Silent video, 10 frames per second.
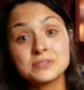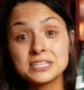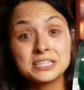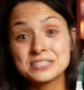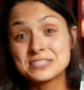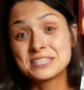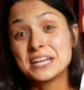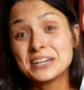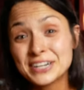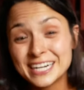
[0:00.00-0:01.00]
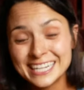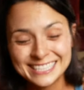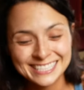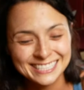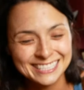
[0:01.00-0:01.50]
really
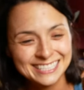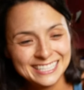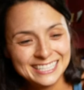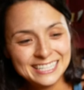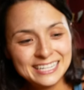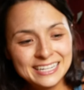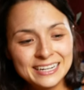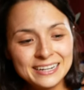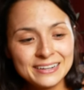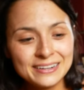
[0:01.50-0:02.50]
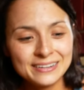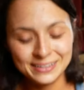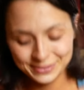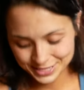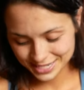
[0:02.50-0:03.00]
considerate. Oh,
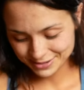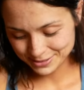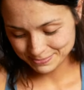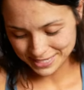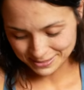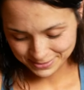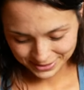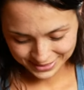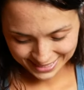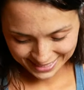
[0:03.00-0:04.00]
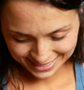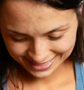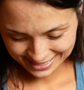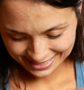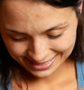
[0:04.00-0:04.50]
I wish that was pea
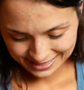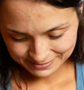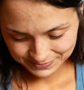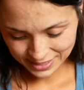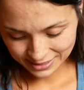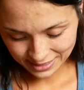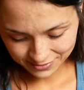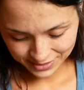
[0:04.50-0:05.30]
protein. I love